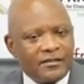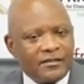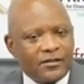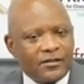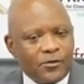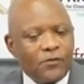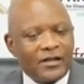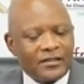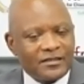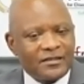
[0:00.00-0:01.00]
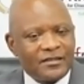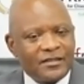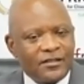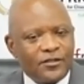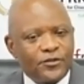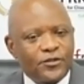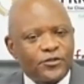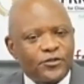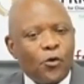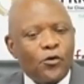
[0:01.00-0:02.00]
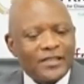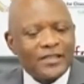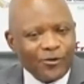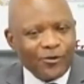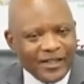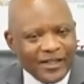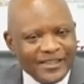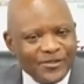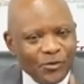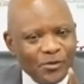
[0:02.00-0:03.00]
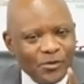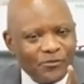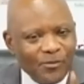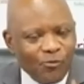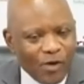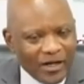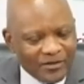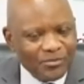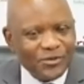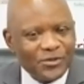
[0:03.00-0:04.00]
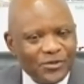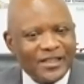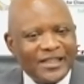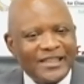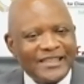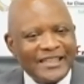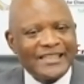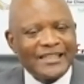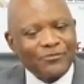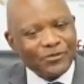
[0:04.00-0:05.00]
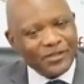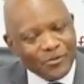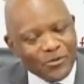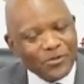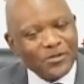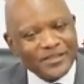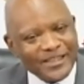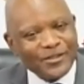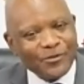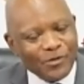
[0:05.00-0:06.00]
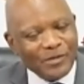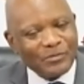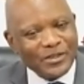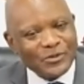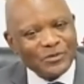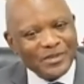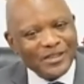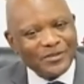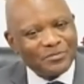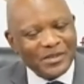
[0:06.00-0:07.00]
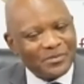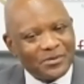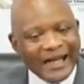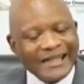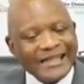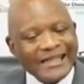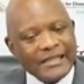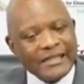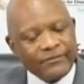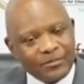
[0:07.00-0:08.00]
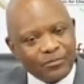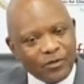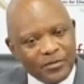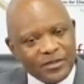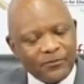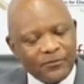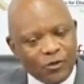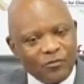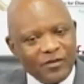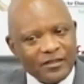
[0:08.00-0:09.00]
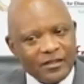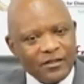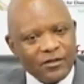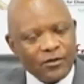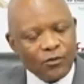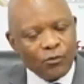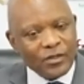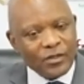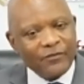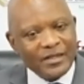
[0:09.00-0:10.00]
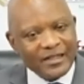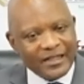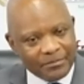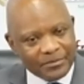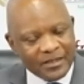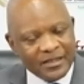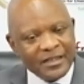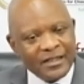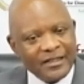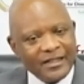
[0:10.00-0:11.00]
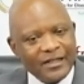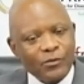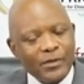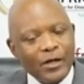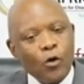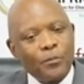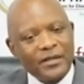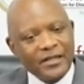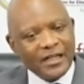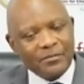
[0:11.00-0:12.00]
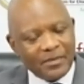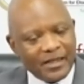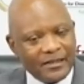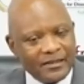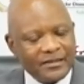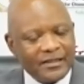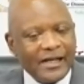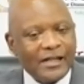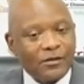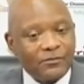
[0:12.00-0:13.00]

COVAX source our vaccines only from one producer in India for a whole continent of 1.2 billion people? If the promise of COVAX would have been kept, then we were hoping that by the end of